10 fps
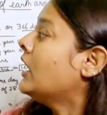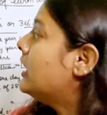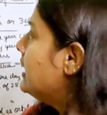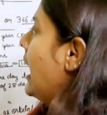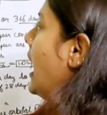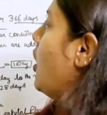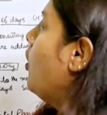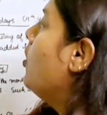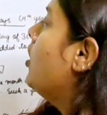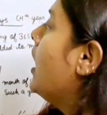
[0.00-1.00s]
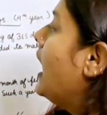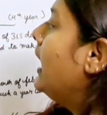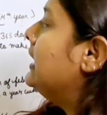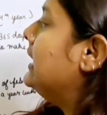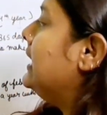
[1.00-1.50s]
Now, a
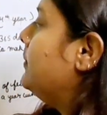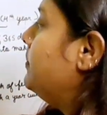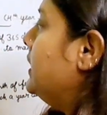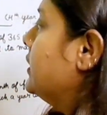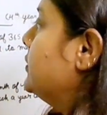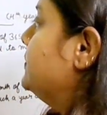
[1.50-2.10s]
leap year.